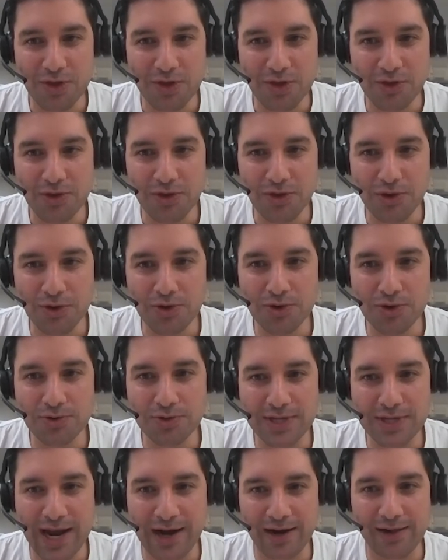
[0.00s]

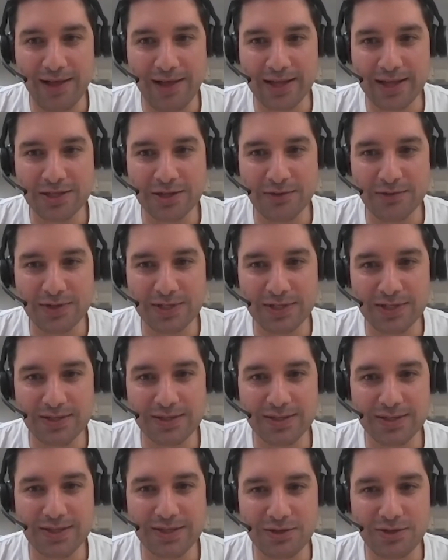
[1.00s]
use our cloud
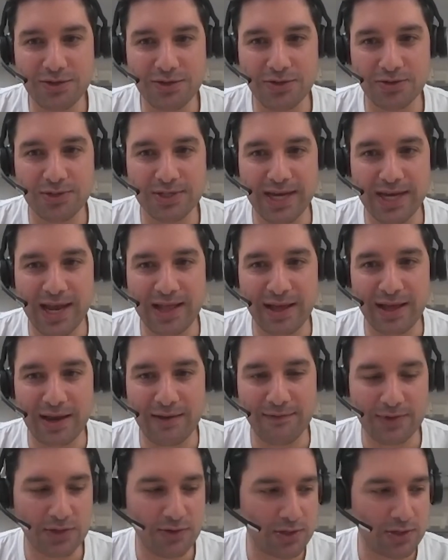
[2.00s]
services to scale out
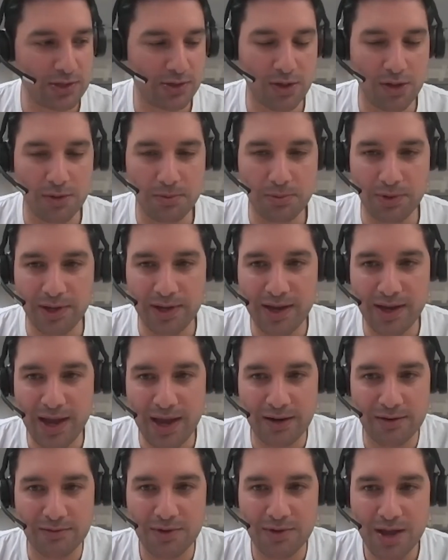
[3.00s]
infrastructure globally?
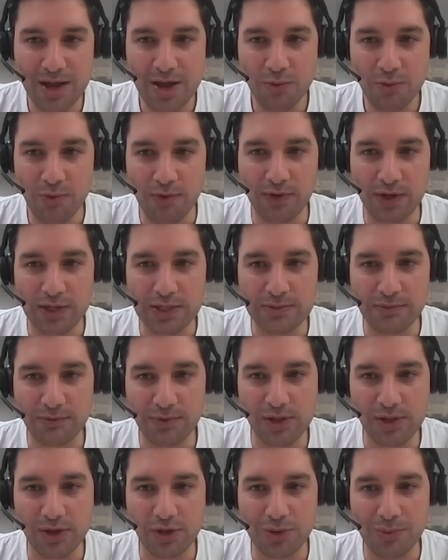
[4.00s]
And we've got some
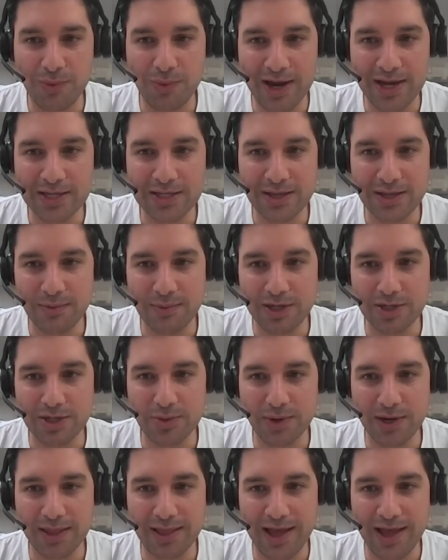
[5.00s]
really good ways that we're
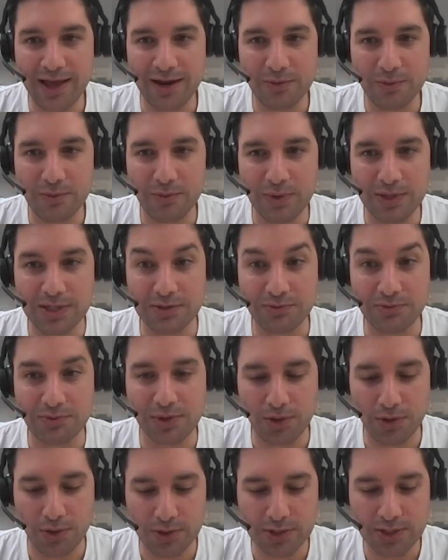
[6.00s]
doing that, which is
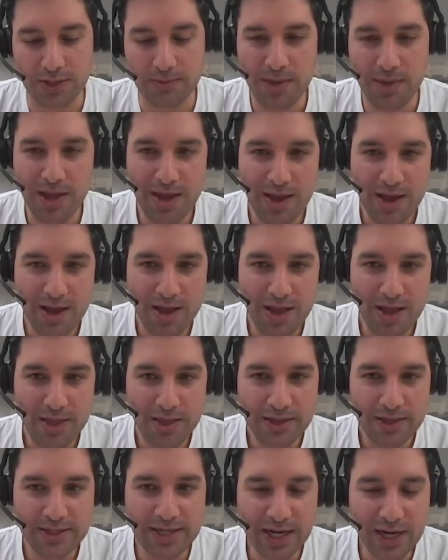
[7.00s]
really awesome.
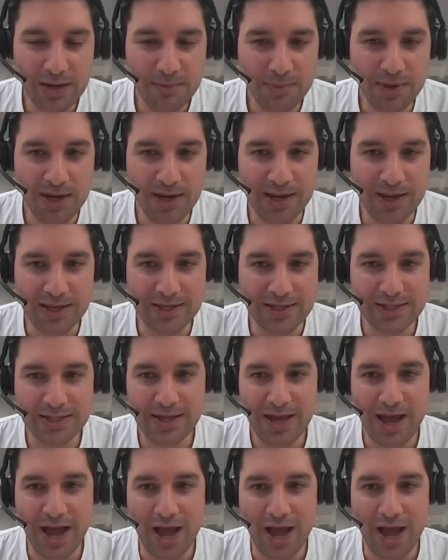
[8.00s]
Second bit is